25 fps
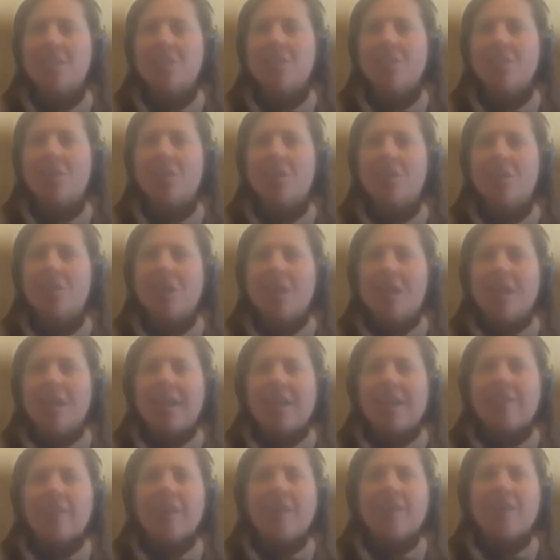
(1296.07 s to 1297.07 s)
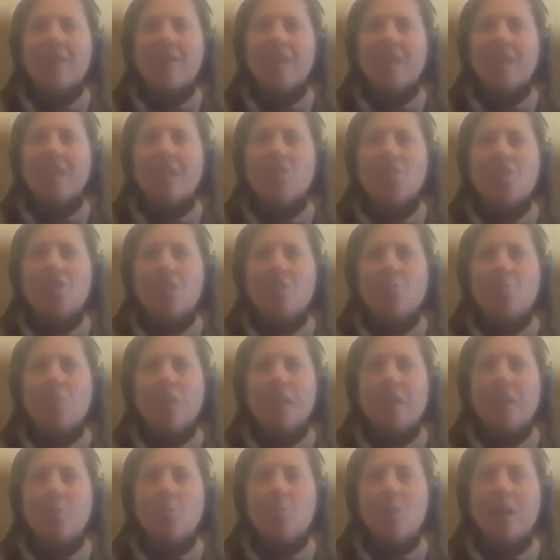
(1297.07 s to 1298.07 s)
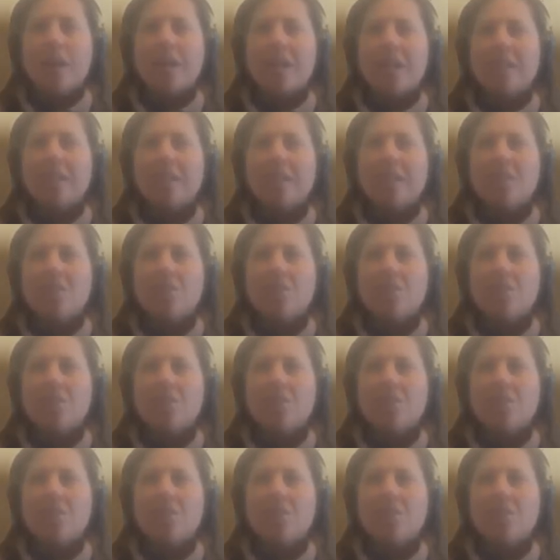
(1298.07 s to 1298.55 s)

I have everything just where I want it,